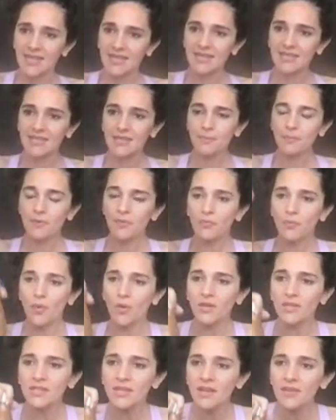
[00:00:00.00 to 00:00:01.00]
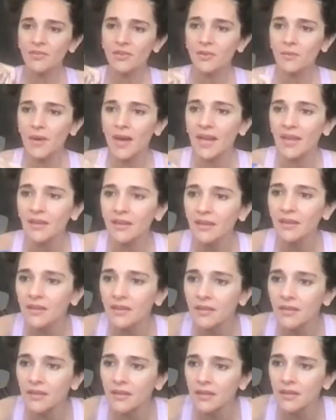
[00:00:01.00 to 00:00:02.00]
Take a sip of water,
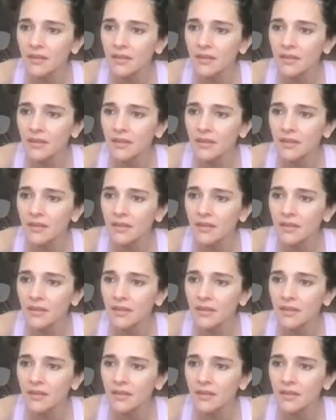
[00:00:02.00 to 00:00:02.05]
everyone.